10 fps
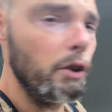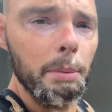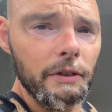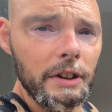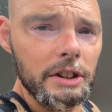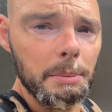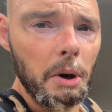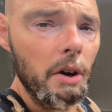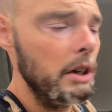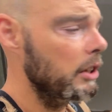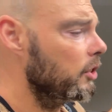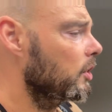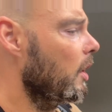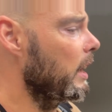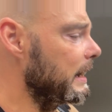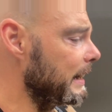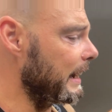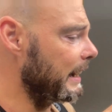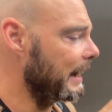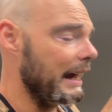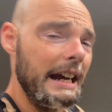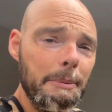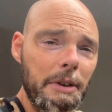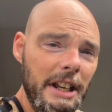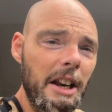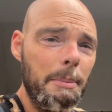will be finished tomorrow. Skirting's in, and with any luck,